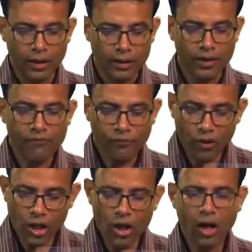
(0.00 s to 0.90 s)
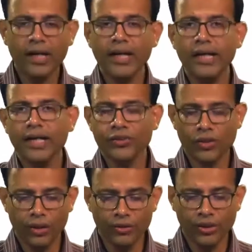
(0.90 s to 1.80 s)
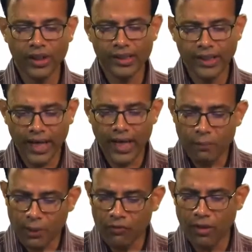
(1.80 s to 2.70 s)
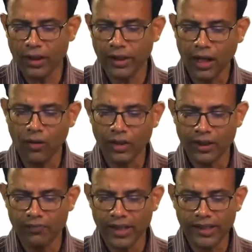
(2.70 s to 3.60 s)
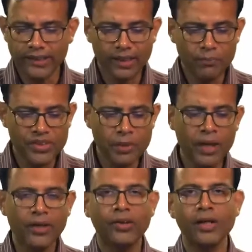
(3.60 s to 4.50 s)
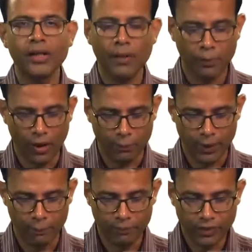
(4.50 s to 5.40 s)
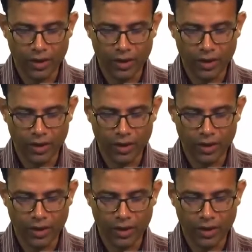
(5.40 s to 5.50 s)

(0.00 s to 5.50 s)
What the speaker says: The full nonlinear solution can be worked out if there is some symmetry in the problem.